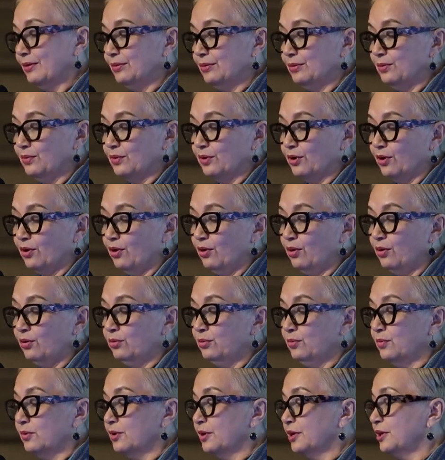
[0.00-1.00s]
who are
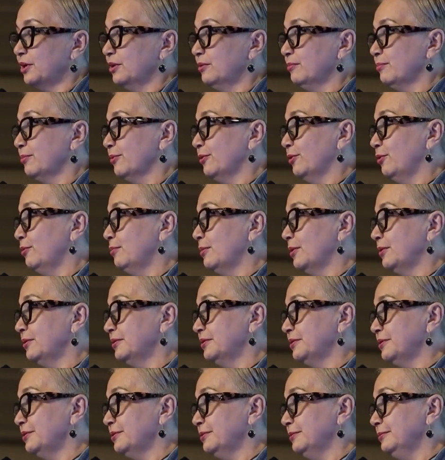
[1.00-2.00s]
all working pro
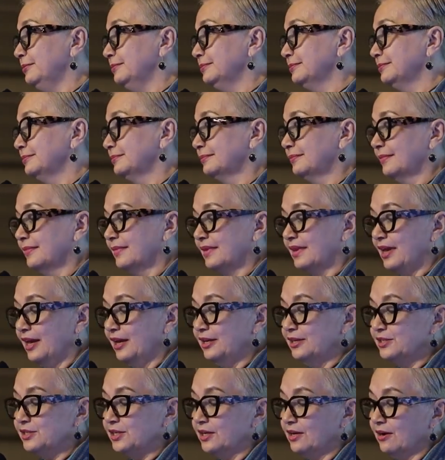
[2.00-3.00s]
bono,
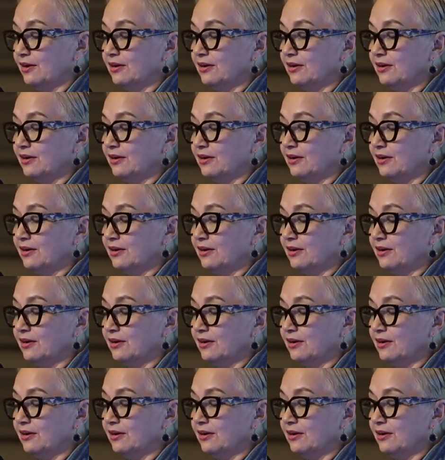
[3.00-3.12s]
AJ